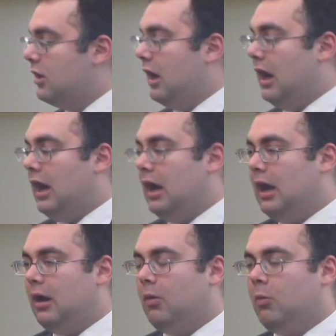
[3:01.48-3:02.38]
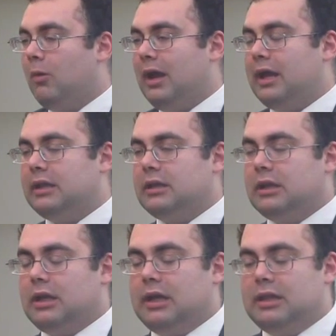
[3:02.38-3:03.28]
when
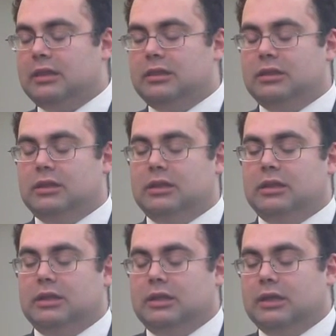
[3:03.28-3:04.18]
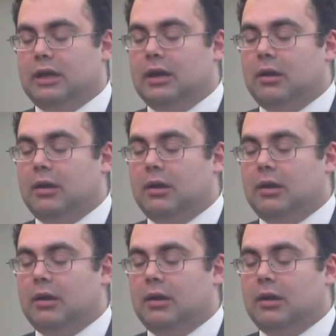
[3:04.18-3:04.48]
the